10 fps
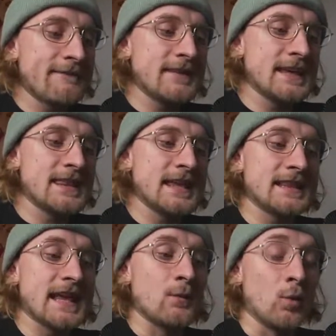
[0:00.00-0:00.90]
a thing
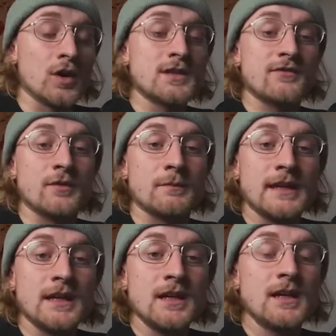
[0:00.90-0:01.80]
that works for
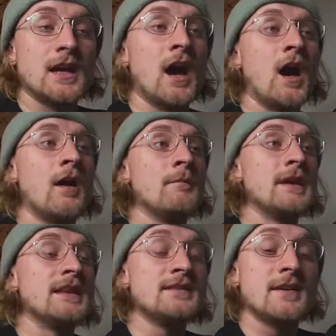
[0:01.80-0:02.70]
me.
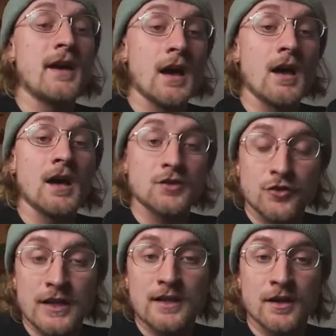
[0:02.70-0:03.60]
It is a
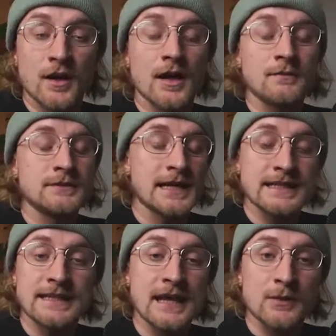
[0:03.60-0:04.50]
trait or a
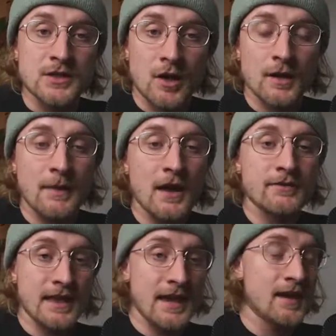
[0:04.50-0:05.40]
technique that we talk
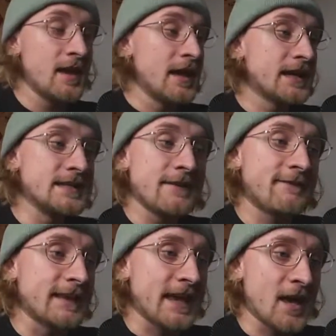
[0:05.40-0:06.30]
about that can
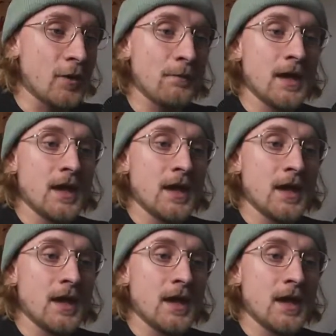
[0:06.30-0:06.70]
definitely help